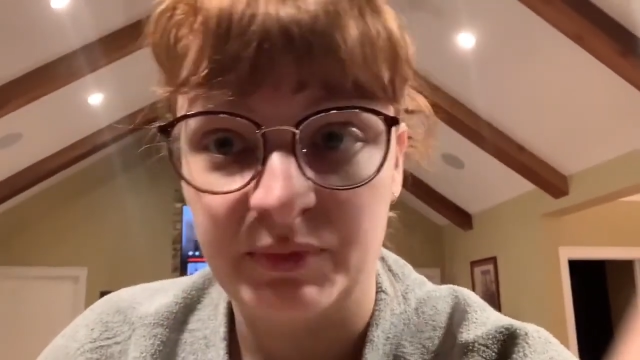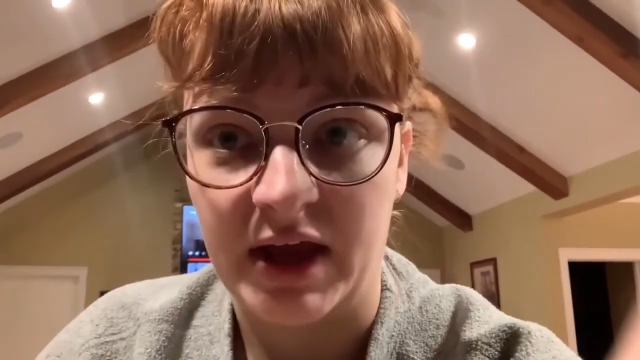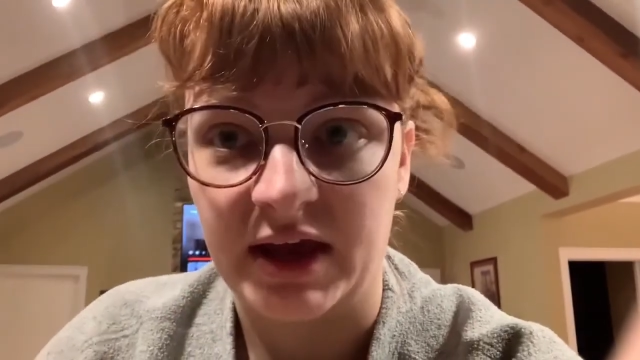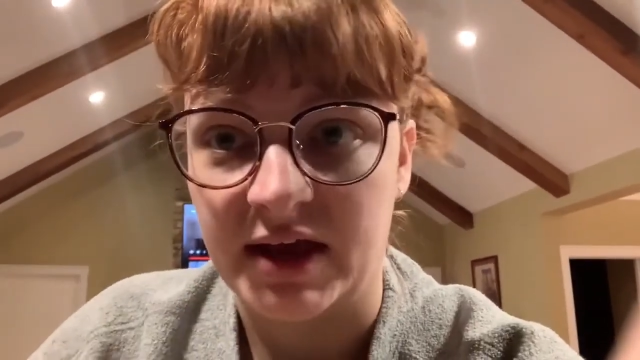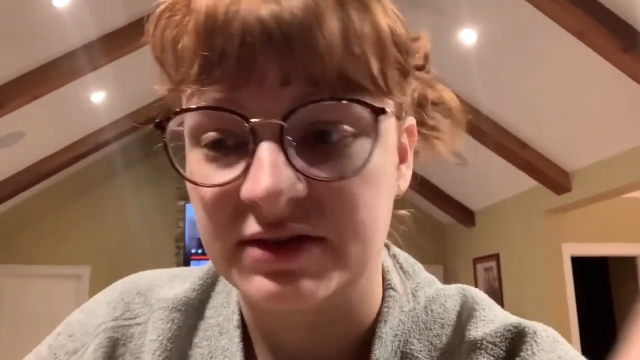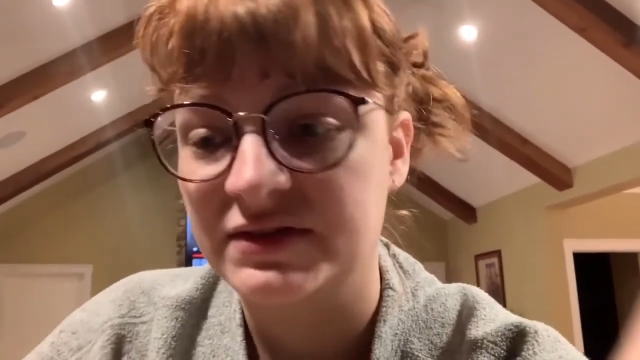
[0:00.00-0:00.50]
I
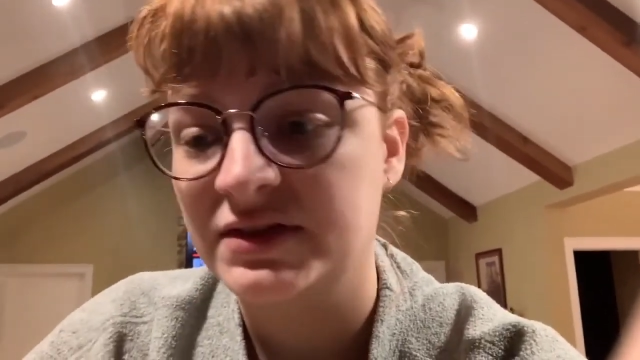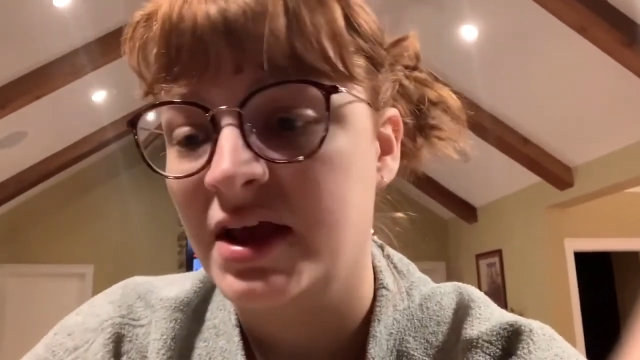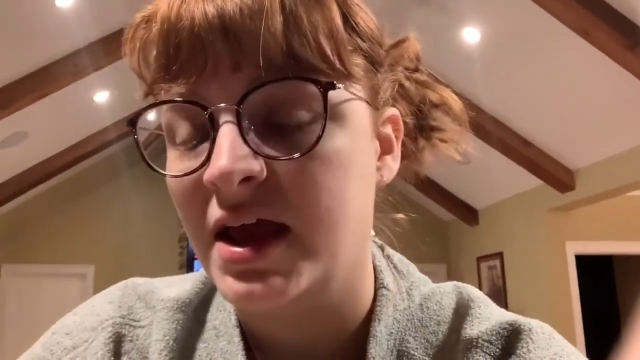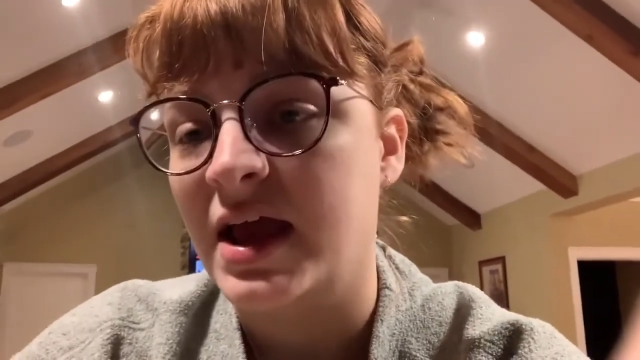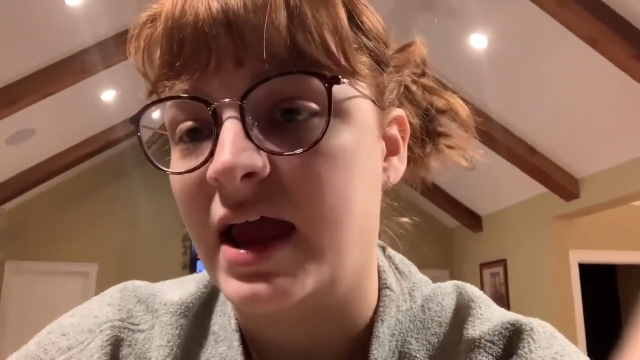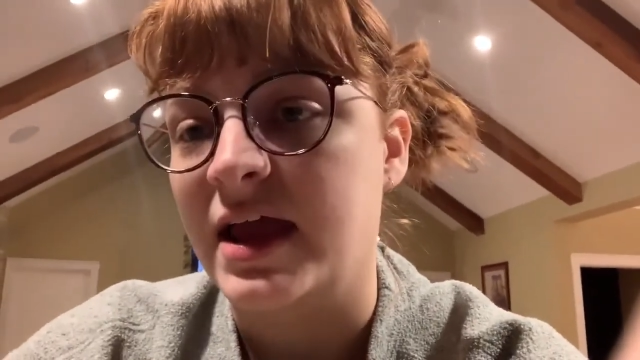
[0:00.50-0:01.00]
guess.
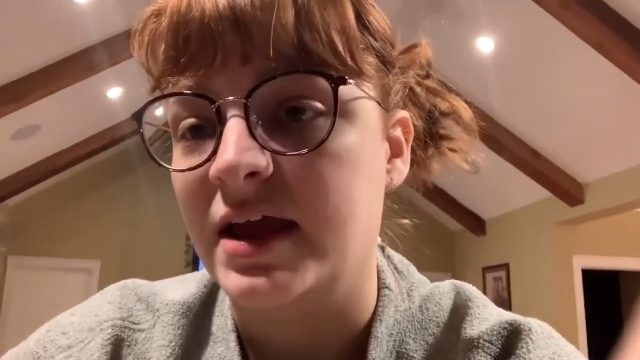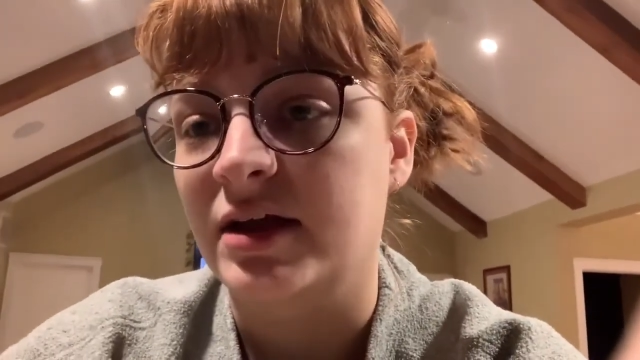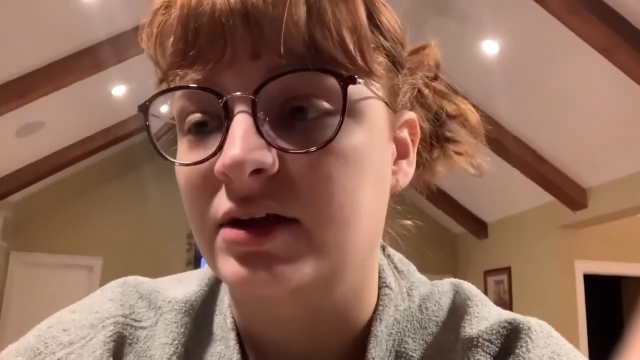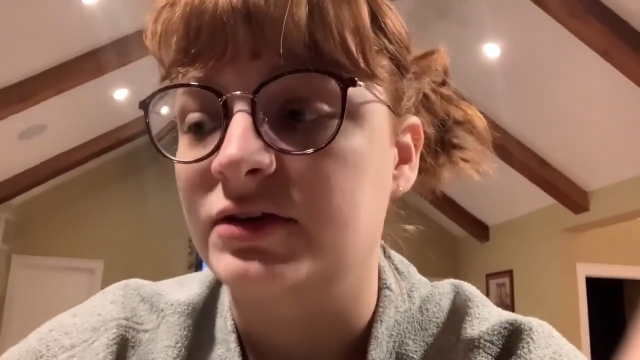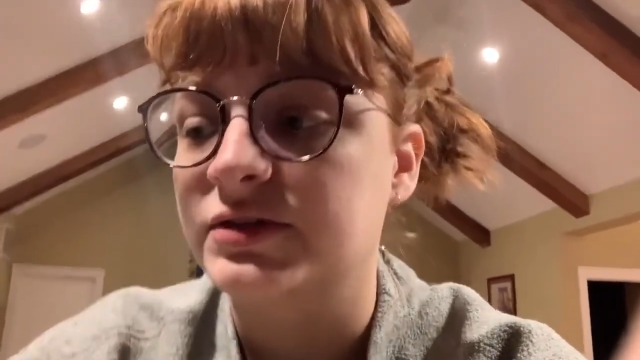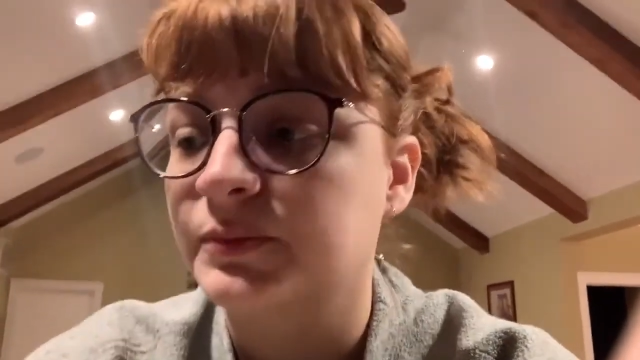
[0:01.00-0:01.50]

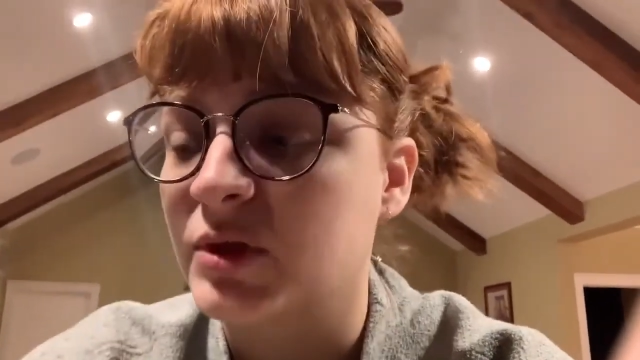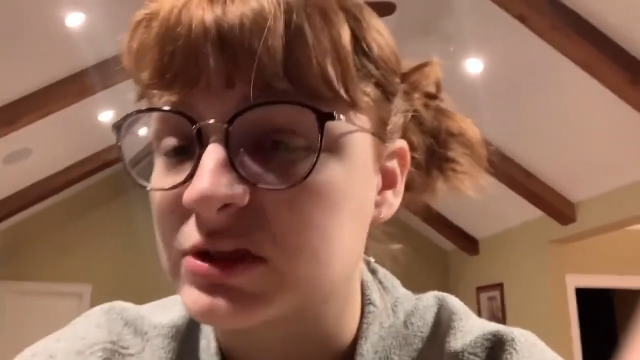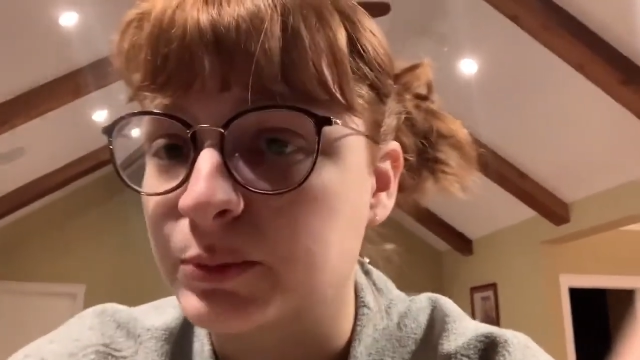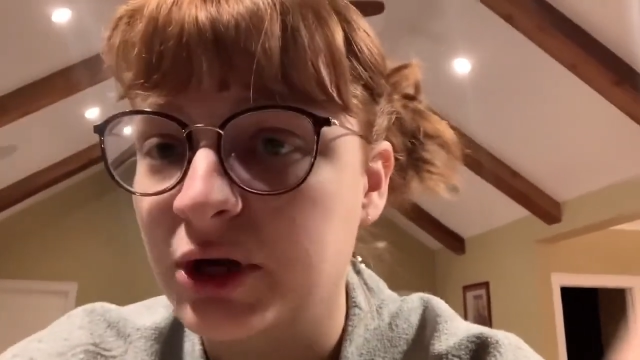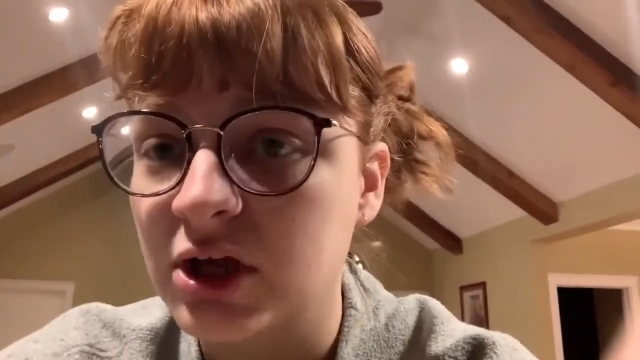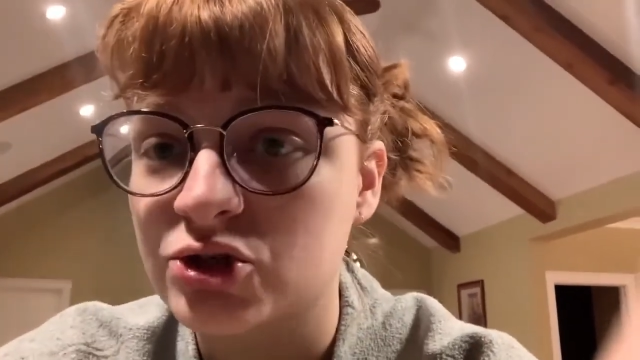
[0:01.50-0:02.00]
And it's
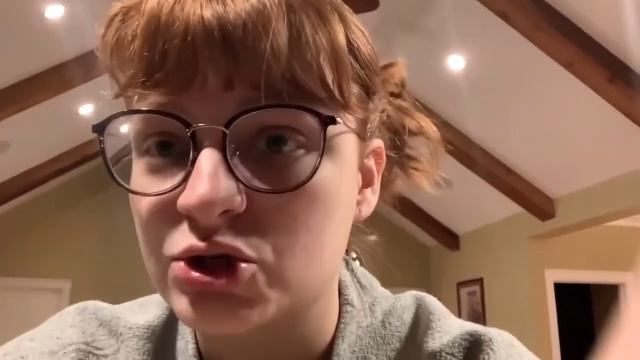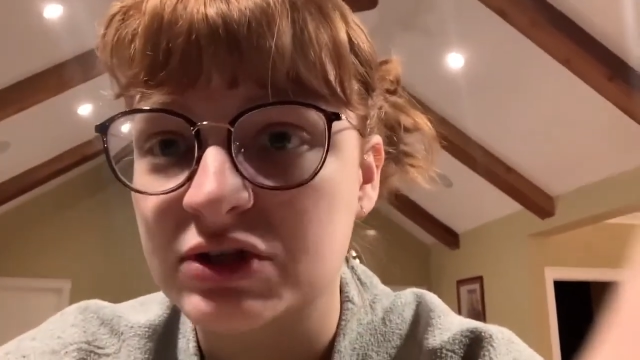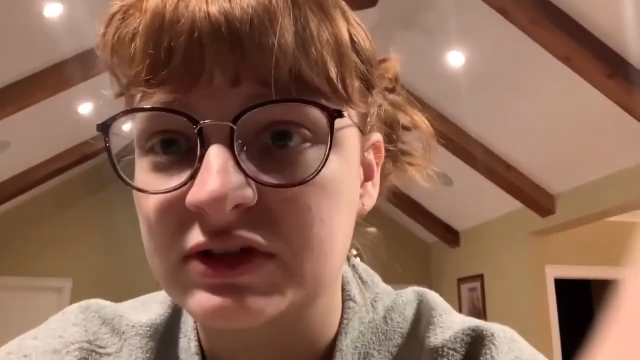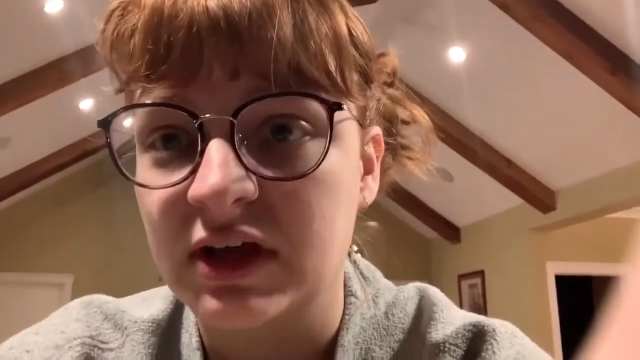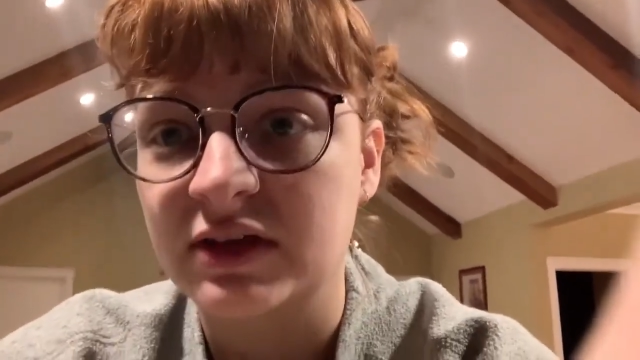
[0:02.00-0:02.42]
pretty interesting.